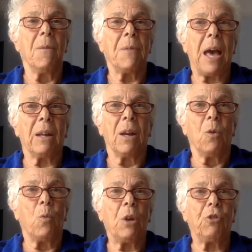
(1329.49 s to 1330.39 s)
that
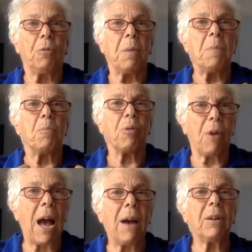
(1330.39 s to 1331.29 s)
we should be
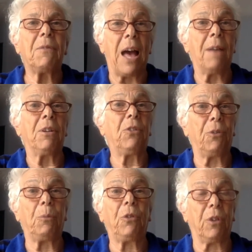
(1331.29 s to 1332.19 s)
proud of having
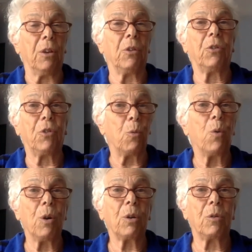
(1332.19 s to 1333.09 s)
some skills to
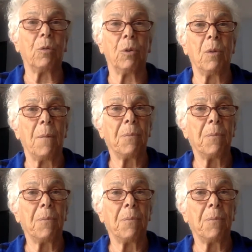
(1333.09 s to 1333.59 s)
work through.